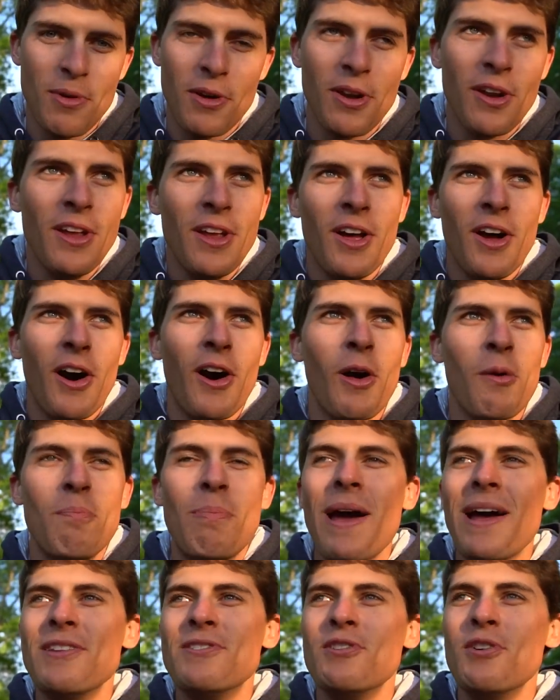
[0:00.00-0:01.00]
On, on
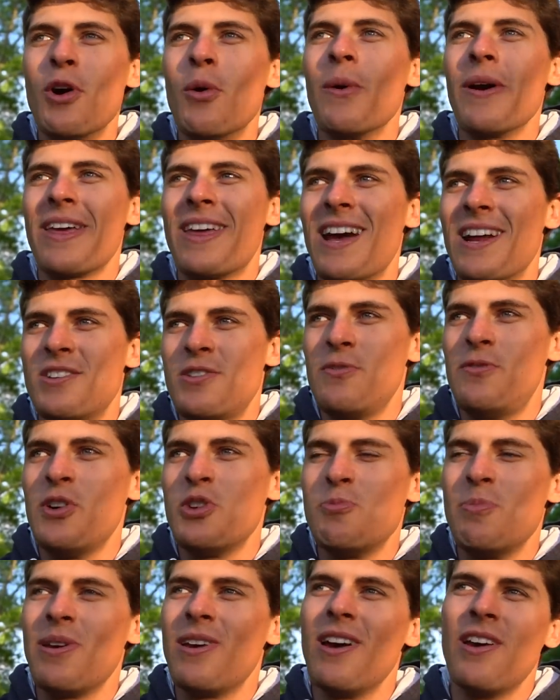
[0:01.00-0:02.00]
beds, you don't want to catch the
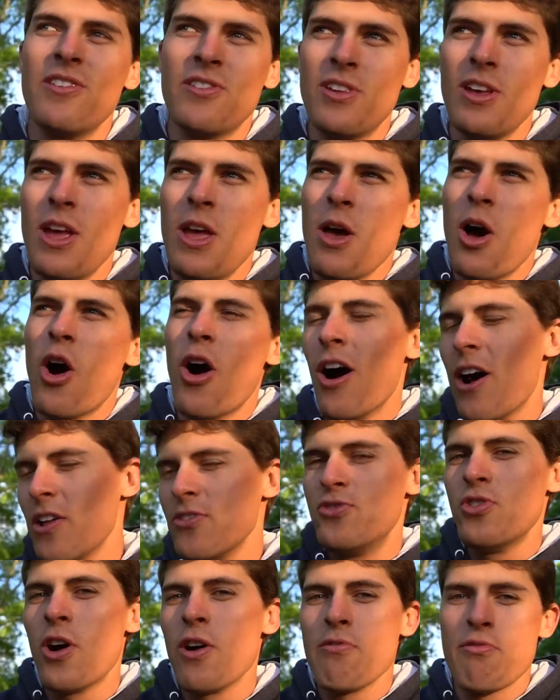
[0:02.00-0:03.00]
fish because
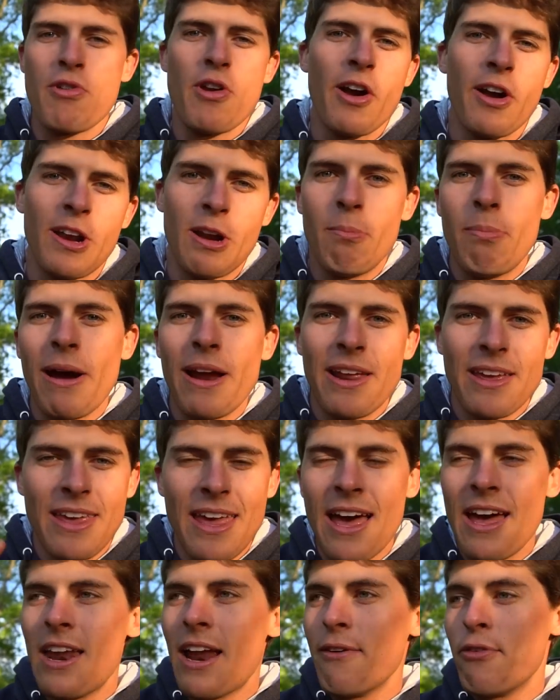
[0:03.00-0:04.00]
odds are they're not going to bite again.